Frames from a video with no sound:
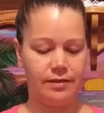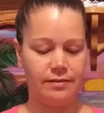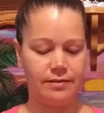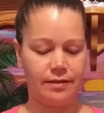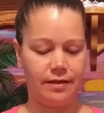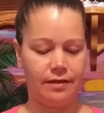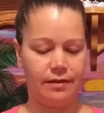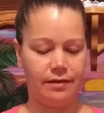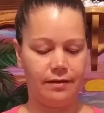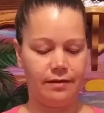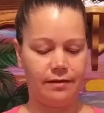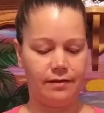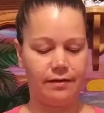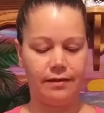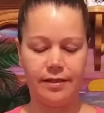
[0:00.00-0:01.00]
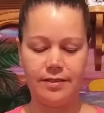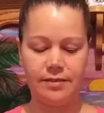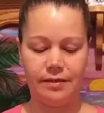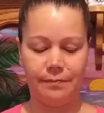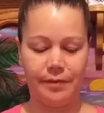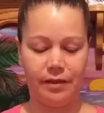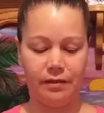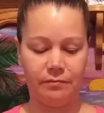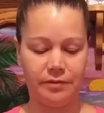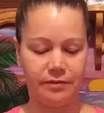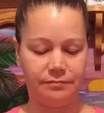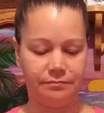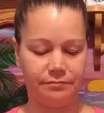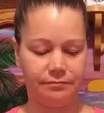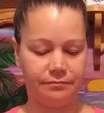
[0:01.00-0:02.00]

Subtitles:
It's a cleansing balm.